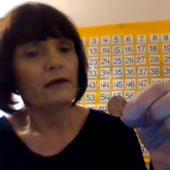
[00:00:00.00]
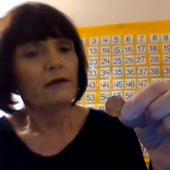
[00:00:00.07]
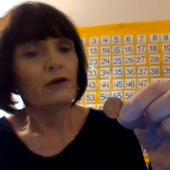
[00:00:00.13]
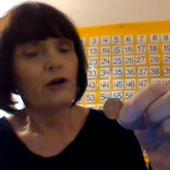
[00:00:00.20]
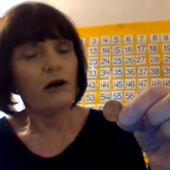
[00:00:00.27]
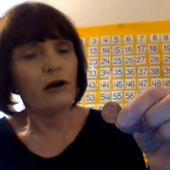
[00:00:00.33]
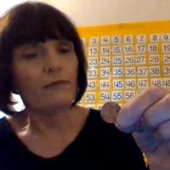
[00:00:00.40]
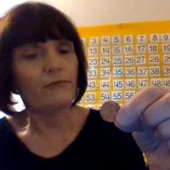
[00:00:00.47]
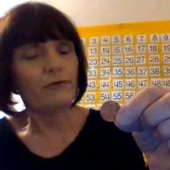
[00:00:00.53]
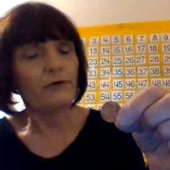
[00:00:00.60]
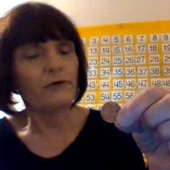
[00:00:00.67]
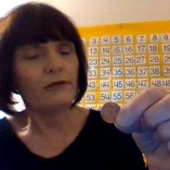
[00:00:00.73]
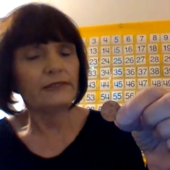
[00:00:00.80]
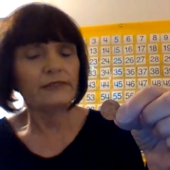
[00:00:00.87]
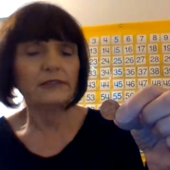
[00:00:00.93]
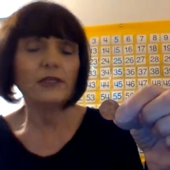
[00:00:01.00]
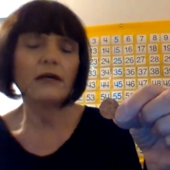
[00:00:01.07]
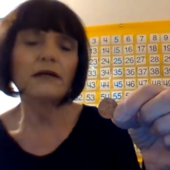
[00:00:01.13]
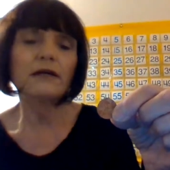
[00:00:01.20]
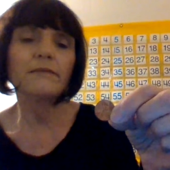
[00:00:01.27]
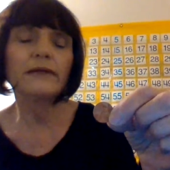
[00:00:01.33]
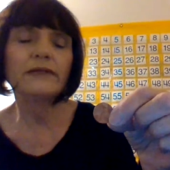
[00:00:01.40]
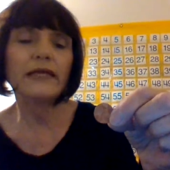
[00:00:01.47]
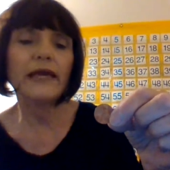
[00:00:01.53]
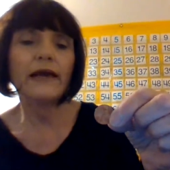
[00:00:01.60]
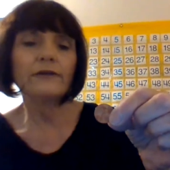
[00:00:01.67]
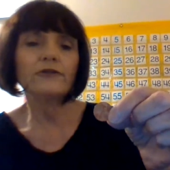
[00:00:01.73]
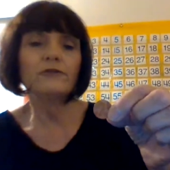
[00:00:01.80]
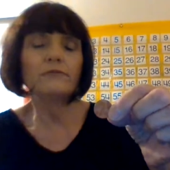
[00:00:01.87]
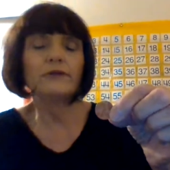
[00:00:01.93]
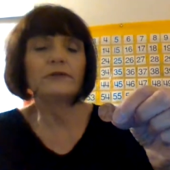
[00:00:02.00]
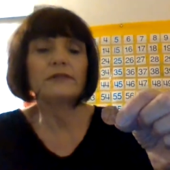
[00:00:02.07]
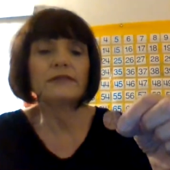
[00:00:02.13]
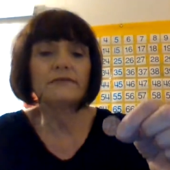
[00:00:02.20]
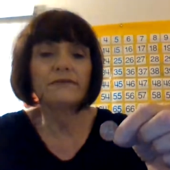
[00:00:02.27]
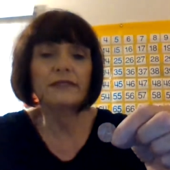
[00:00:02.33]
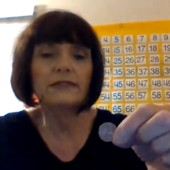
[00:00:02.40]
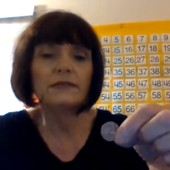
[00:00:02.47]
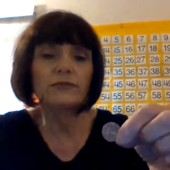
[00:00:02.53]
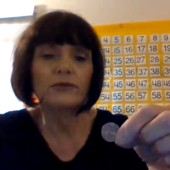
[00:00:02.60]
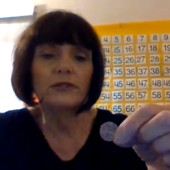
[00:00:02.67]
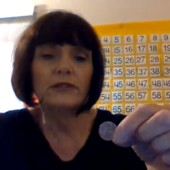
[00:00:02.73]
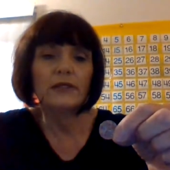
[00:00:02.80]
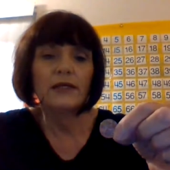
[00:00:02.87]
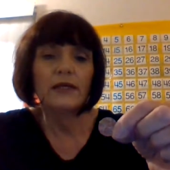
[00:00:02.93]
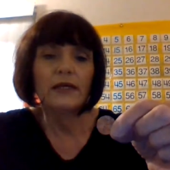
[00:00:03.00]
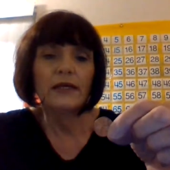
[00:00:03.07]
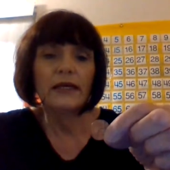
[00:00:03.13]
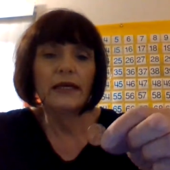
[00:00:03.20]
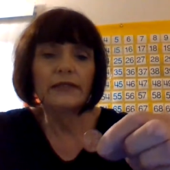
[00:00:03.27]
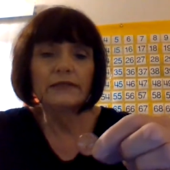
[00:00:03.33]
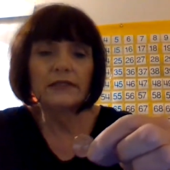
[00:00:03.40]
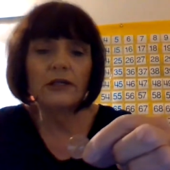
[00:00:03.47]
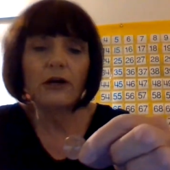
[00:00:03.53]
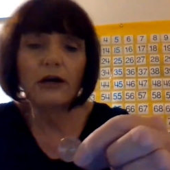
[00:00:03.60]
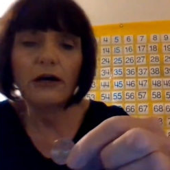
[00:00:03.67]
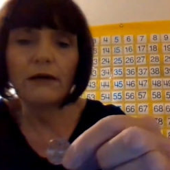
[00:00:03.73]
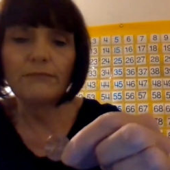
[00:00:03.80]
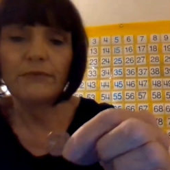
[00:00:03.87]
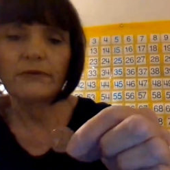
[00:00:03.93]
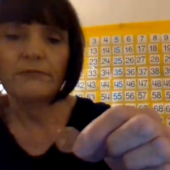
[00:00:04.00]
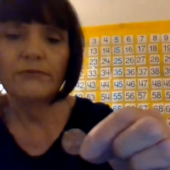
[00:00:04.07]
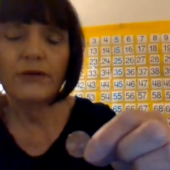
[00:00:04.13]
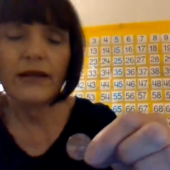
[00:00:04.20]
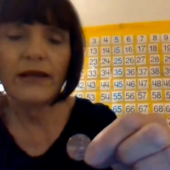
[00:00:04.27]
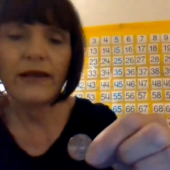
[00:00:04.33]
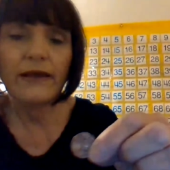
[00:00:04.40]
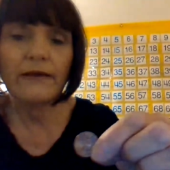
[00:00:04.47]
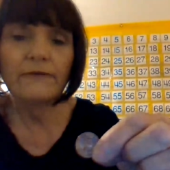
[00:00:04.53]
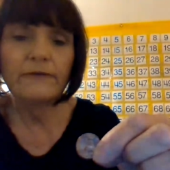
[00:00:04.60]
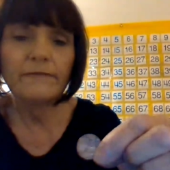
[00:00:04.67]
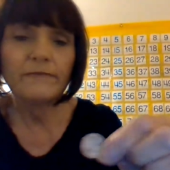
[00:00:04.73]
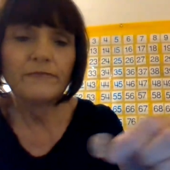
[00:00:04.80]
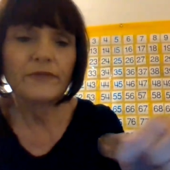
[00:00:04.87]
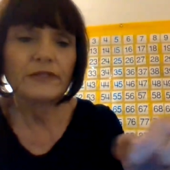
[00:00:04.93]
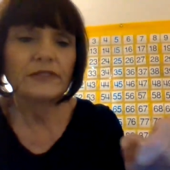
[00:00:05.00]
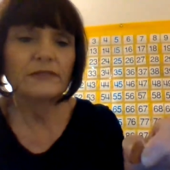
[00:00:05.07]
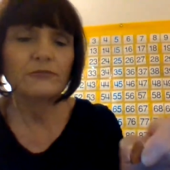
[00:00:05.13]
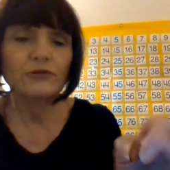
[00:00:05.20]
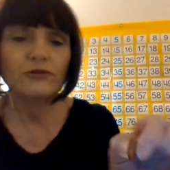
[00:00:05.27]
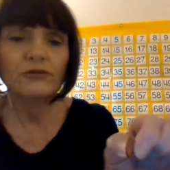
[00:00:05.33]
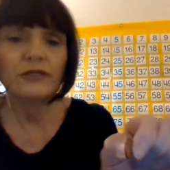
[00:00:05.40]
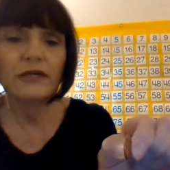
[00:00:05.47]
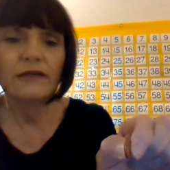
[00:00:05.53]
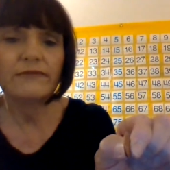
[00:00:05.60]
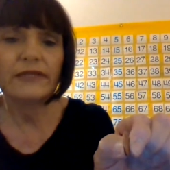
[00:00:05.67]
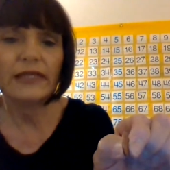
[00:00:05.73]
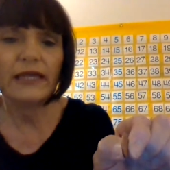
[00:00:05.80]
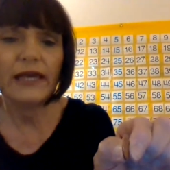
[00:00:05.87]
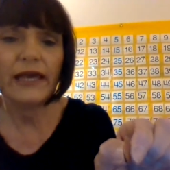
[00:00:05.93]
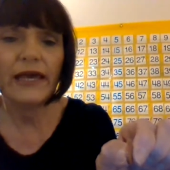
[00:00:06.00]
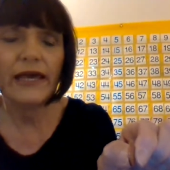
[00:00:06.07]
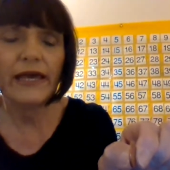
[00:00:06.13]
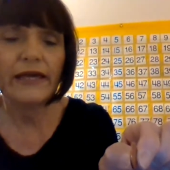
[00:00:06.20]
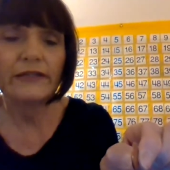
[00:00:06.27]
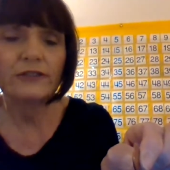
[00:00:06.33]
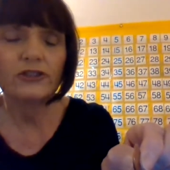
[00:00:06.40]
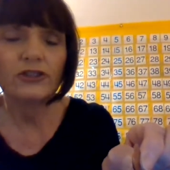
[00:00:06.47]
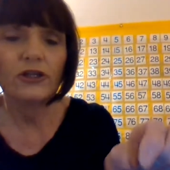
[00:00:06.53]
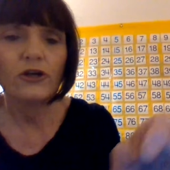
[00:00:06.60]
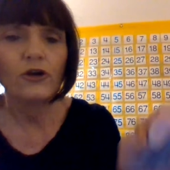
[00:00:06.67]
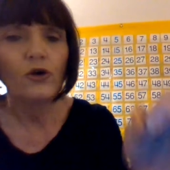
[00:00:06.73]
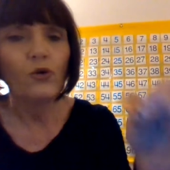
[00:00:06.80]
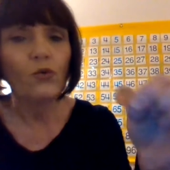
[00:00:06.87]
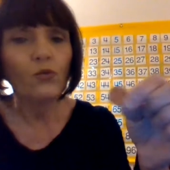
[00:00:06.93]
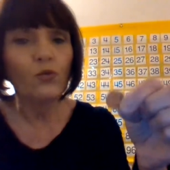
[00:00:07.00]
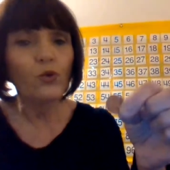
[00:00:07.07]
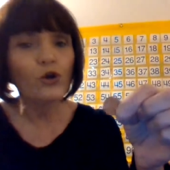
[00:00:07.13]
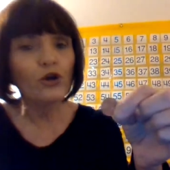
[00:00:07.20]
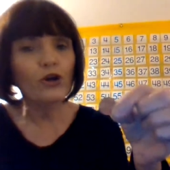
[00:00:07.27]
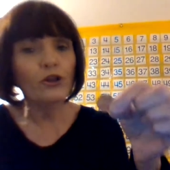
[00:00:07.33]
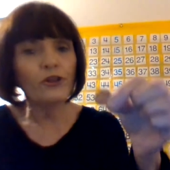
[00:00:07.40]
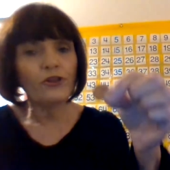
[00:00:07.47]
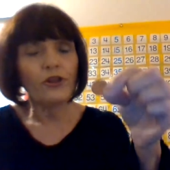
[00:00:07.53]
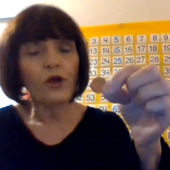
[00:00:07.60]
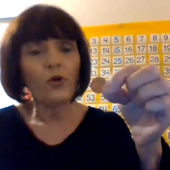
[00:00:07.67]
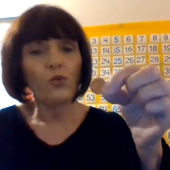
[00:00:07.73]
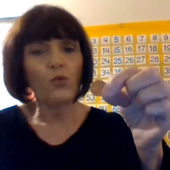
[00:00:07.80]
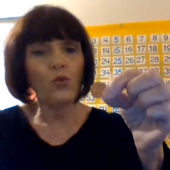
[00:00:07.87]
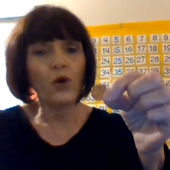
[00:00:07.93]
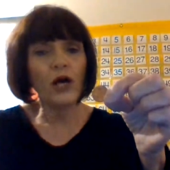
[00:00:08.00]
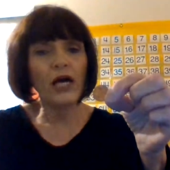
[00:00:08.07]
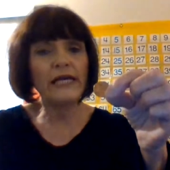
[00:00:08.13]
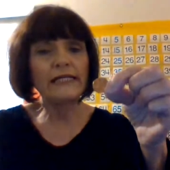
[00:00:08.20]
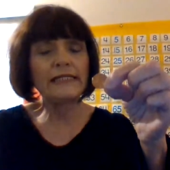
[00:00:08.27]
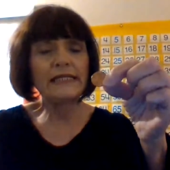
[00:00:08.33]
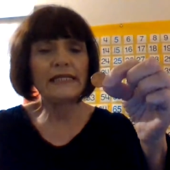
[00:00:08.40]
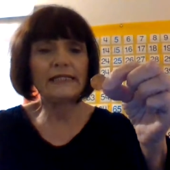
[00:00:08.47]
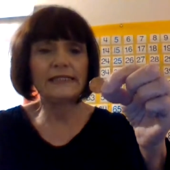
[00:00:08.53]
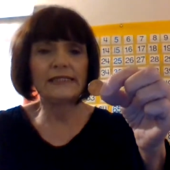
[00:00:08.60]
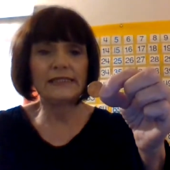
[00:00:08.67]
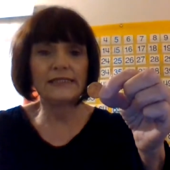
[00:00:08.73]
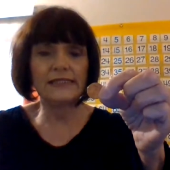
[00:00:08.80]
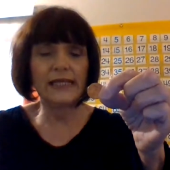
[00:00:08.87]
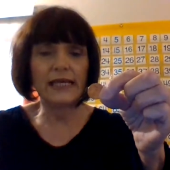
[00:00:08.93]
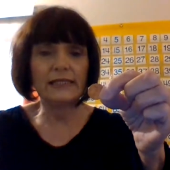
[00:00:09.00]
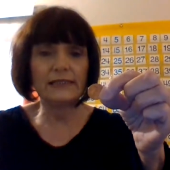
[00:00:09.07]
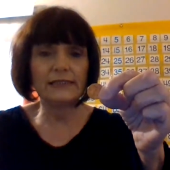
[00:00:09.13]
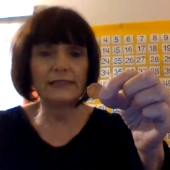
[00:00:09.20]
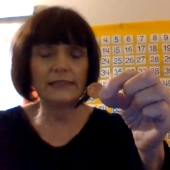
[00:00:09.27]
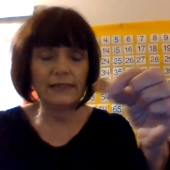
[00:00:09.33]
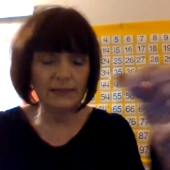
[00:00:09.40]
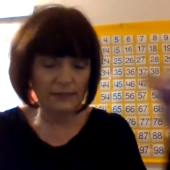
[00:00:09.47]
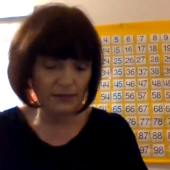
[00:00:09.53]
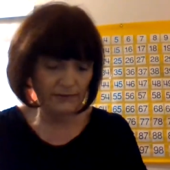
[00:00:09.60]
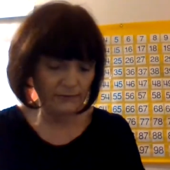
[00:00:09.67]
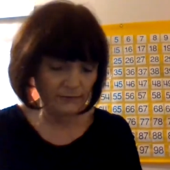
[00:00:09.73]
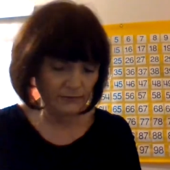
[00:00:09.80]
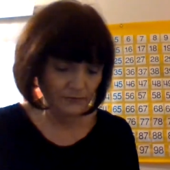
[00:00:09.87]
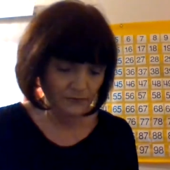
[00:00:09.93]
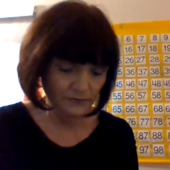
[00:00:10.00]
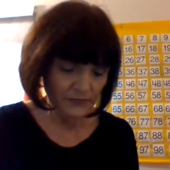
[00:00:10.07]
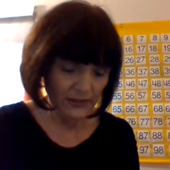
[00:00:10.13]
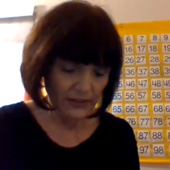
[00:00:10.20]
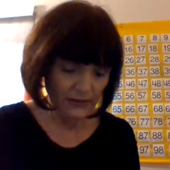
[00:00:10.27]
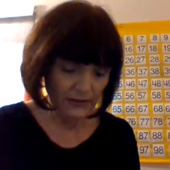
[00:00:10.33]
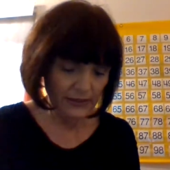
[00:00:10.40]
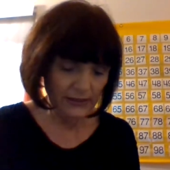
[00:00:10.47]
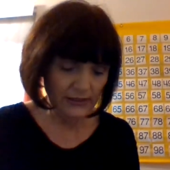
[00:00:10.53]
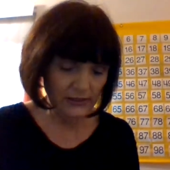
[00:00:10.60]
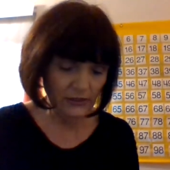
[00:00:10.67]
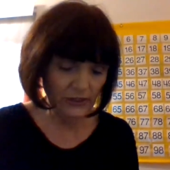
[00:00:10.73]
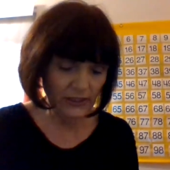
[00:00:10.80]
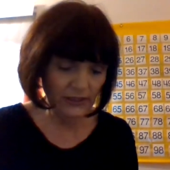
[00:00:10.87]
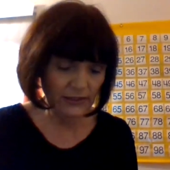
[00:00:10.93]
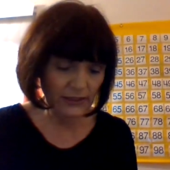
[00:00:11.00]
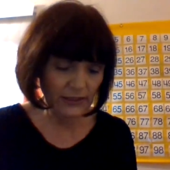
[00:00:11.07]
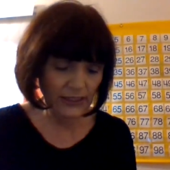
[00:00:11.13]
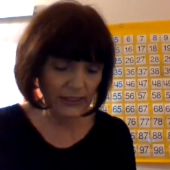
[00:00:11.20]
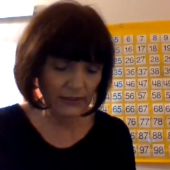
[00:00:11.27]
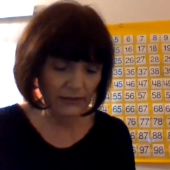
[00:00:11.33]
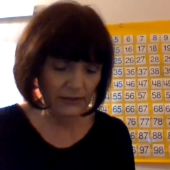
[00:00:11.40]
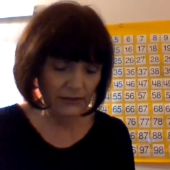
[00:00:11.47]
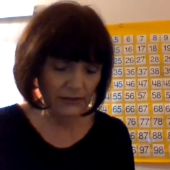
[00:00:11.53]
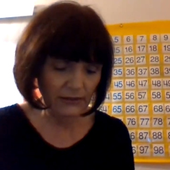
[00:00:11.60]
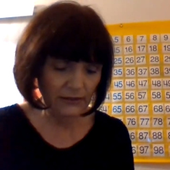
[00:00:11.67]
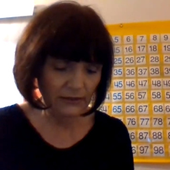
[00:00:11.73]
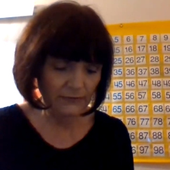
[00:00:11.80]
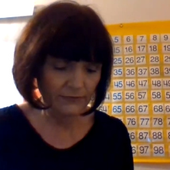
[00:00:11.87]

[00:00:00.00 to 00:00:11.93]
Copper. Let's talk about the attributes of this one. It's copper brown, smooth on the edge, worth 1 cent. Let's look at the nickel.